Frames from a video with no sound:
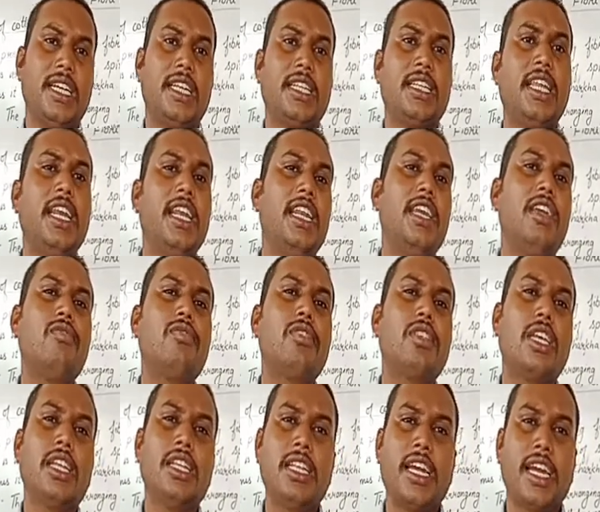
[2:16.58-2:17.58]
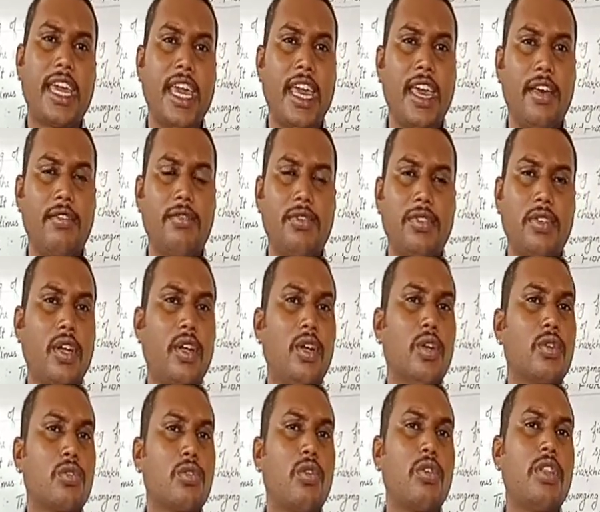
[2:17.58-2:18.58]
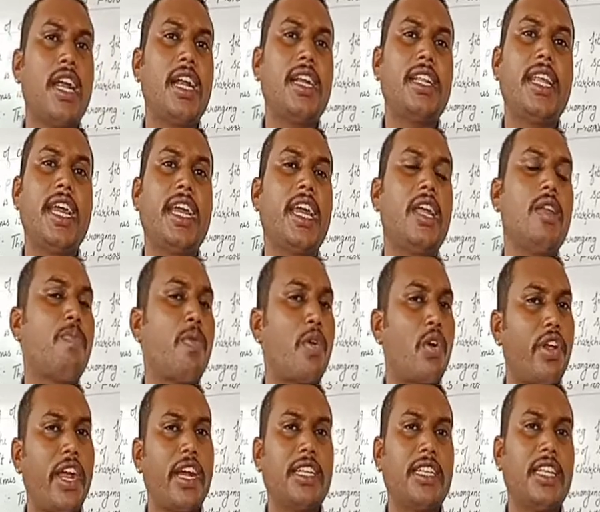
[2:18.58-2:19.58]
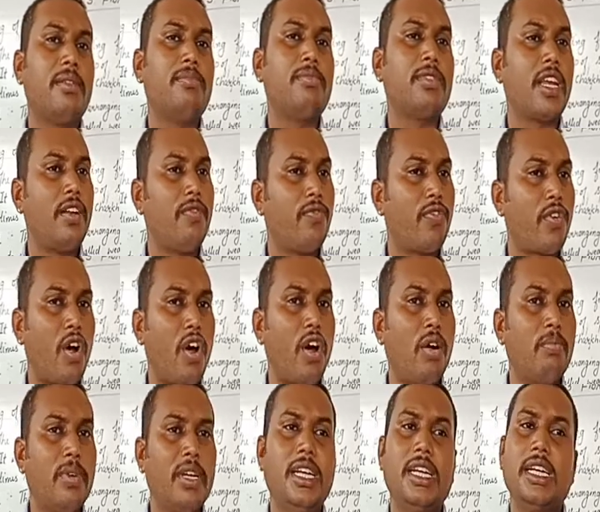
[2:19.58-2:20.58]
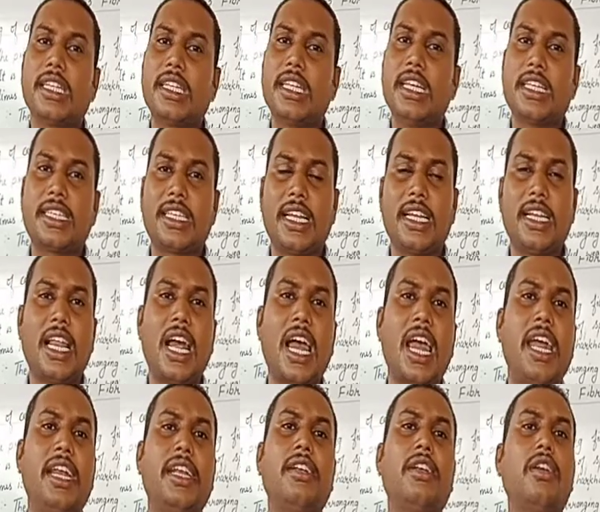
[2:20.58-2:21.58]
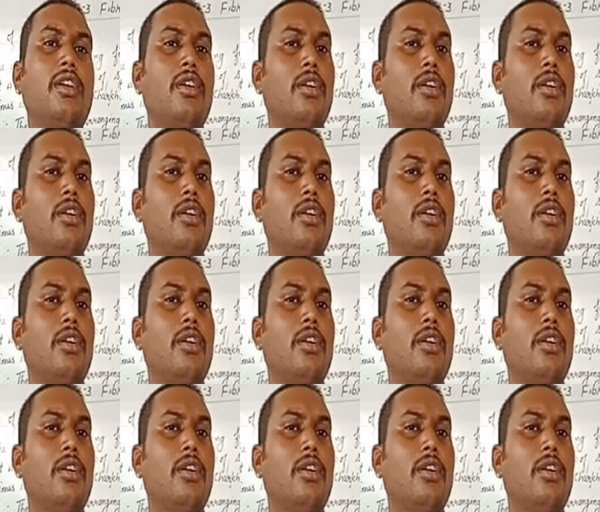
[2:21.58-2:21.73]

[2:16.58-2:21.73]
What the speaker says: they lives in the caves so that they can protect themselves from the sunlight,